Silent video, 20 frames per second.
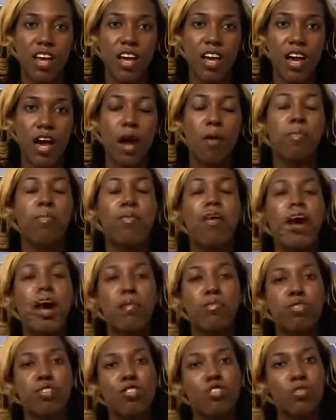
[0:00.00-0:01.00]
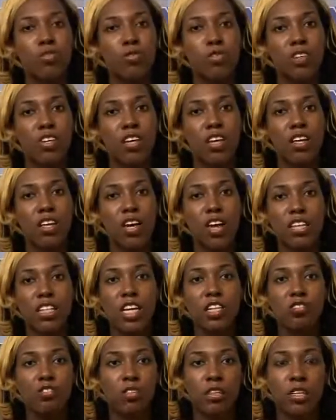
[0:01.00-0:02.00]
I promise you
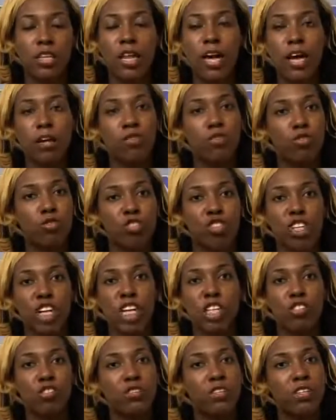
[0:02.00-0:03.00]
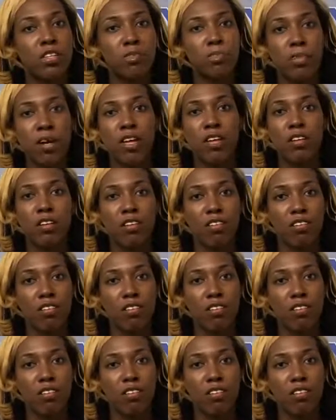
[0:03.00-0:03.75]
that your life will change for the better